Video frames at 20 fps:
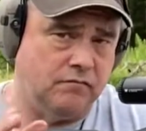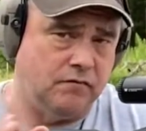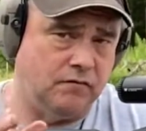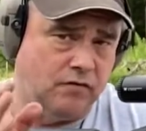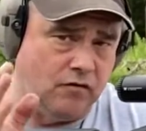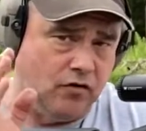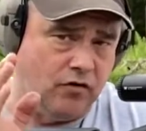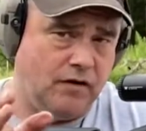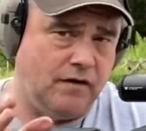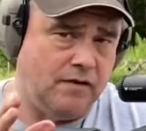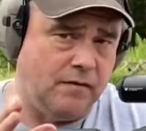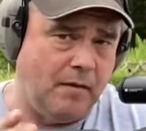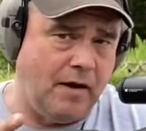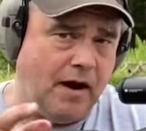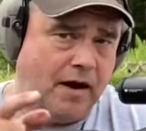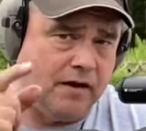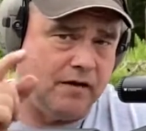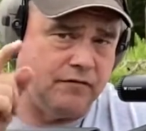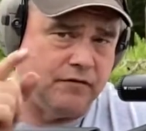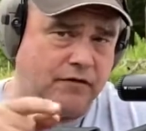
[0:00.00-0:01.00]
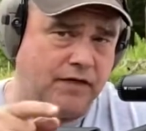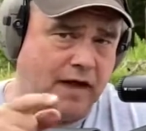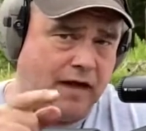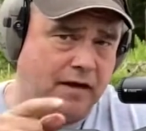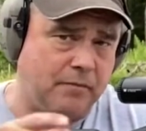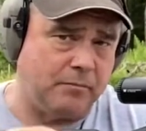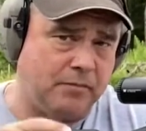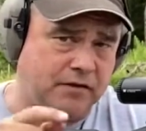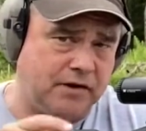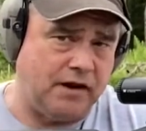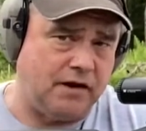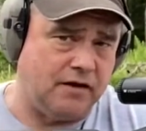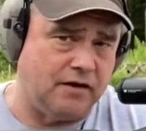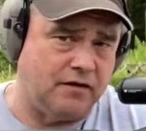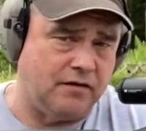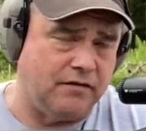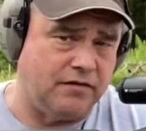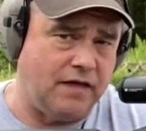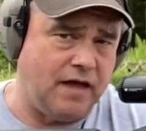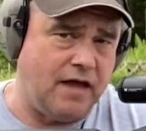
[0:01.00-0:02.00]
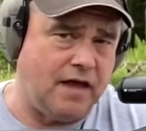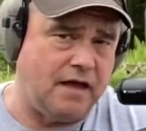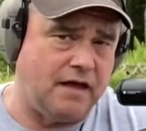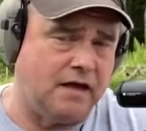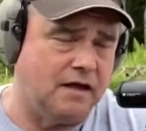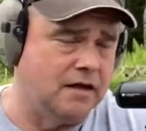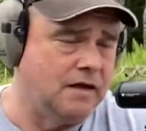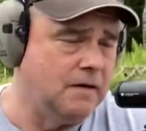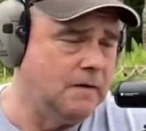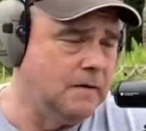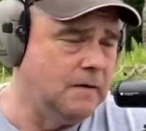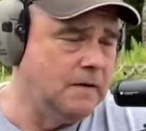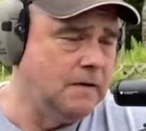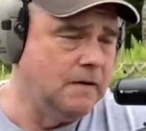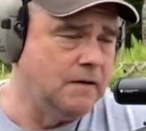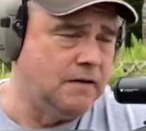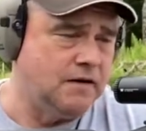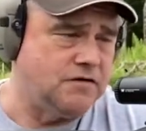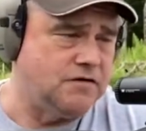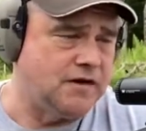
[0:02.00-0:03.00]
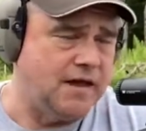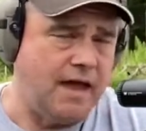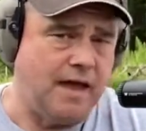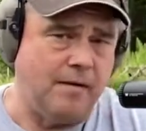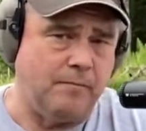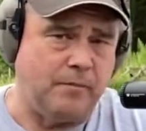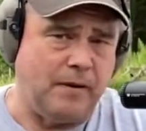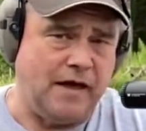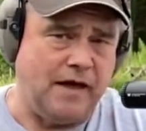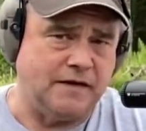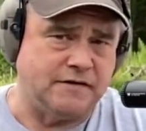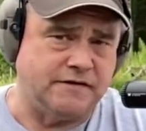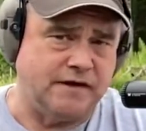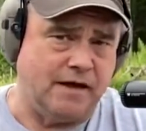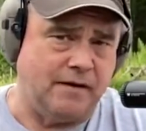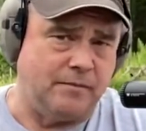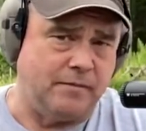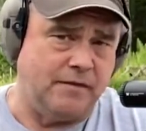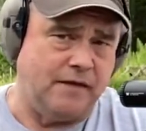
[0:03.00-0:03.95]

you're in the market for that particular thing, that you can't pass up.